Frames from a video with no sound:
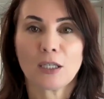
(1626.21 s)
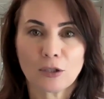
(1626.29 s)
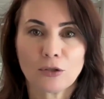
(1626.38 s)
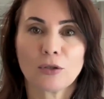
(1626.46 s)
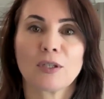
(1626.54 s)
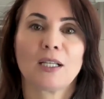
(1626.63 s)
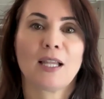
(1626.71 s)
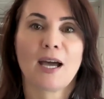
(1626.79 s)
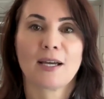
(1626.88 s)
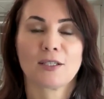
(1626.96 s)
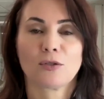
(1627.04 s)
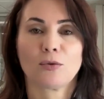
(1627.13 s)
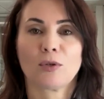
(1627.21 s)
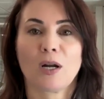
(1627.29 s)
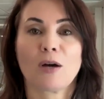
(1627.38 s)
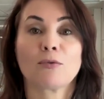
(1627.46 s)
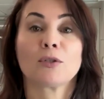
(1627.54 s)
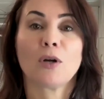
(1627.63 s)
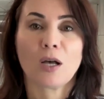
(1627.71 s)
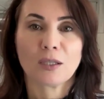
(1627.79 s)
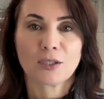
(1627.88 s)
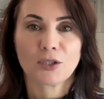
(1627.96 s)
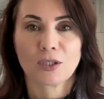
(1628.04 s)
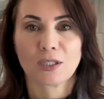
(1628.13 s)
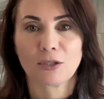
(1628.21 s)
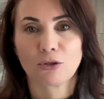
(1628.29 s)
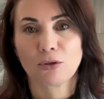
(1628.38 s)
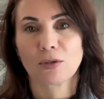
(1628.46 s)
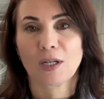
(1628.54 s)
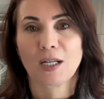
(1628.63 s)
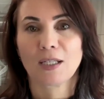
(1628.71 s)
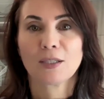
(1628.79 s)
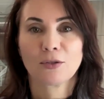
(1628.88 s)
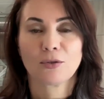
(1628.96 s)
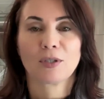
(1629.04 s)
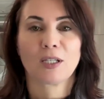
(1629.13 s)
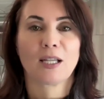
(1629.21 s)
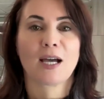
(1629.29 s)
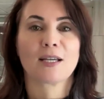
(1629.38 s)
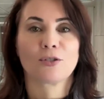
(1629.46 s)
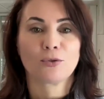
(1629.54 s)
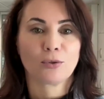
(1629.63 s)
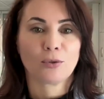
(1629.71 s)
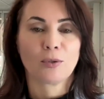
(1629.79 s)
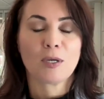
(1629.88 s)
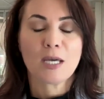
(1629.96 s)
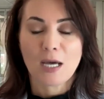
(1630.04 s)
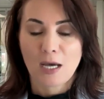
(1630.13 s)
internalized, or our knowledge is internalized through